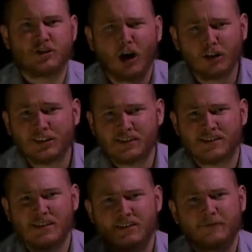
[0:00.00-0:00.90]

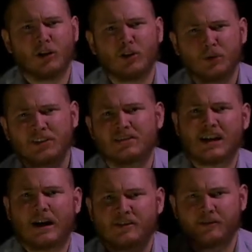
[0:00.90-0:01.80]
Darkness is following the
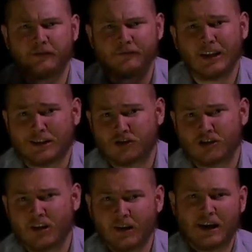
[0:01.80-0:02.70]
desires of the
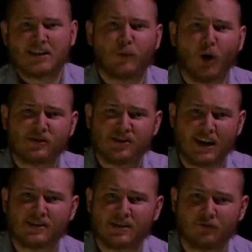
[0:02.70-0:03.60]
flesh as Paul
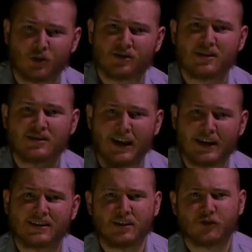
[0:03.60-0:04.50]
says in verses
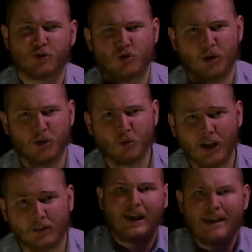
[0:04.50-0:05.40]
19 through
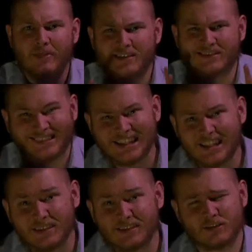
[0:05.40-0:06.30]
21. And this
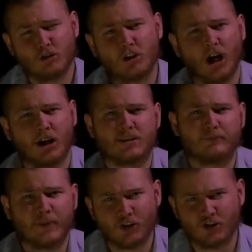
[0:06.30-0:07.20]
leads to
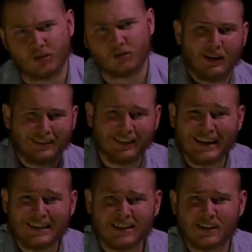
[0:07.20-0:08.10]
condemnation.
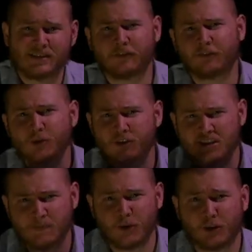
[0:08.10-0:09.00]
Light is the fruit of the
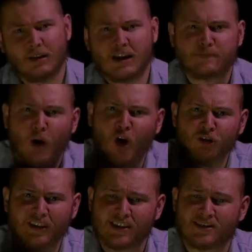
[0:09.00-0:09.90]
Spirit, as
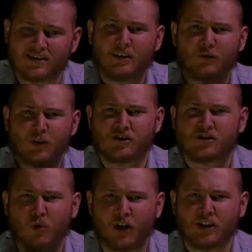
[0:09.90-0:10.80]
Paul lists in verses
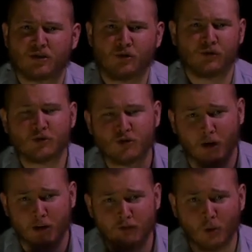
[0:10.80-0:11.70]
22 through
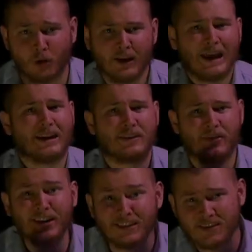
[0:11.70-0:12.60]
24. And in
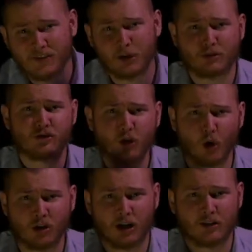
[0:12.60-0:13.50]
this, there is
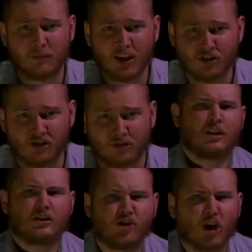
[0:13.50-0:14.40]
no condemnation.
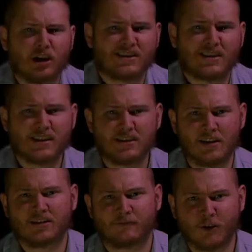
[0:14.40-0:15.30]
John says in
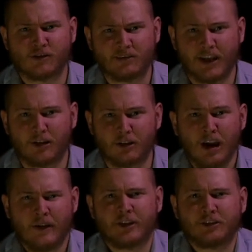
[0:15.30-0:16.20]
his first letter
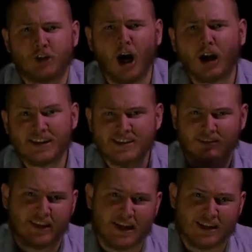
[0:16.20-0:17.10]
that God is
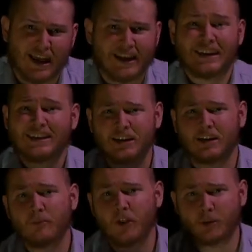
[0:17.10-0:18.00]
light, and in
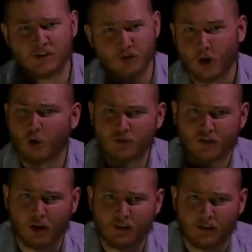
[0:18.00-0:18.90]
him there is no
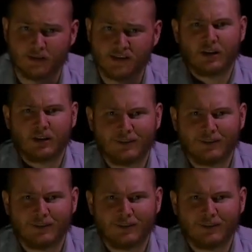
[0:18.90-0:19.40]
darkness.